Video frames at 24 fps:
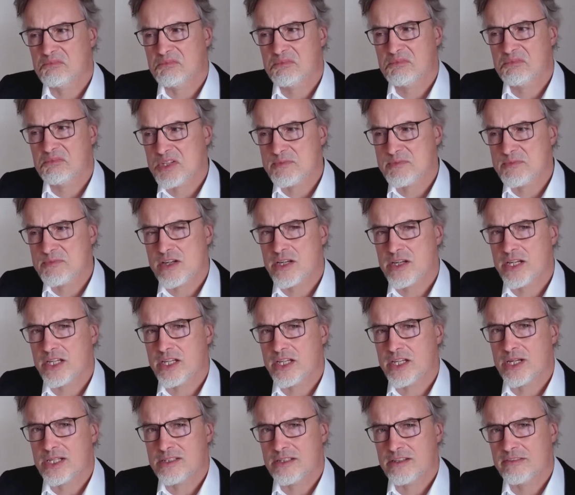especially
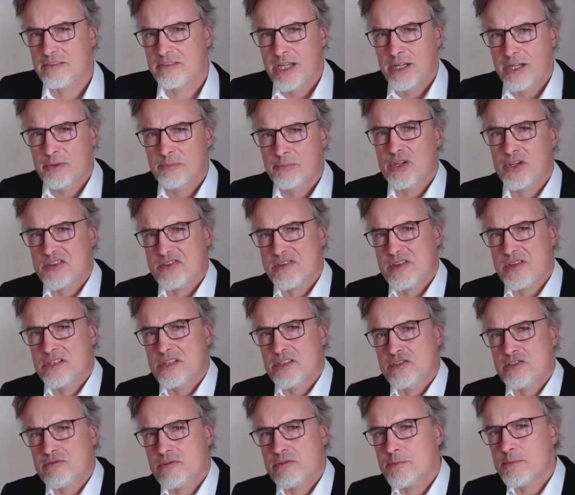attractive? Because the
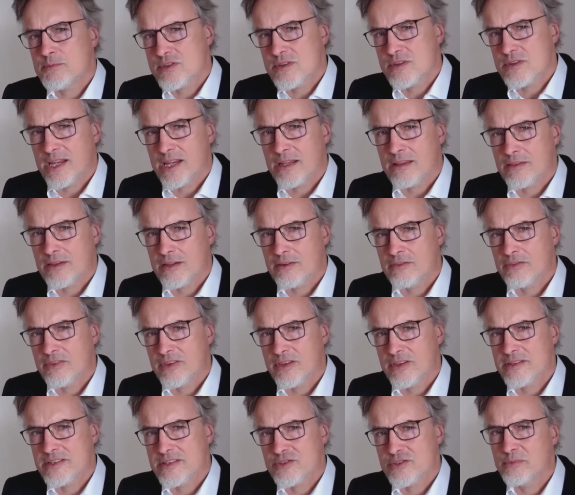description length of
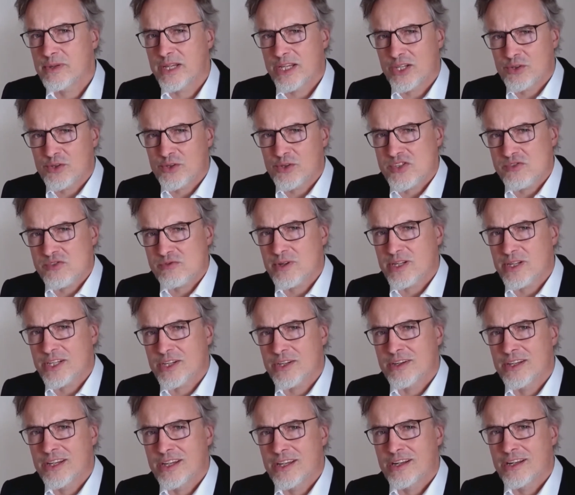this tomato is
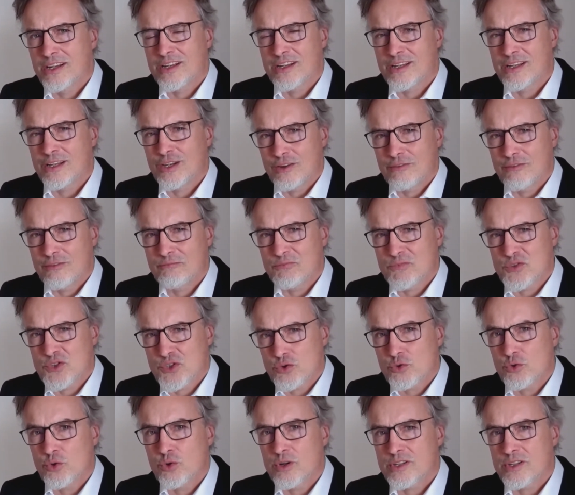really
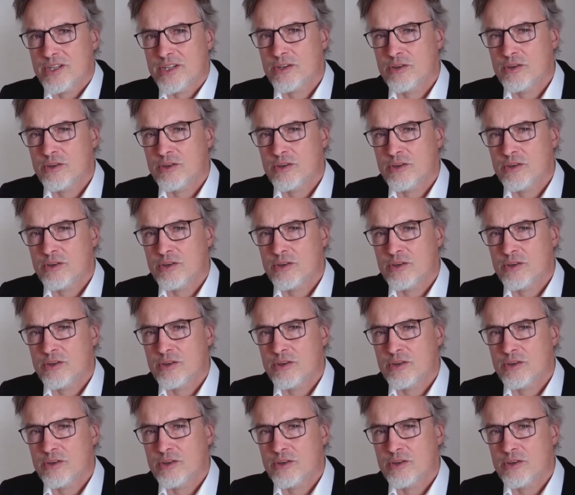short in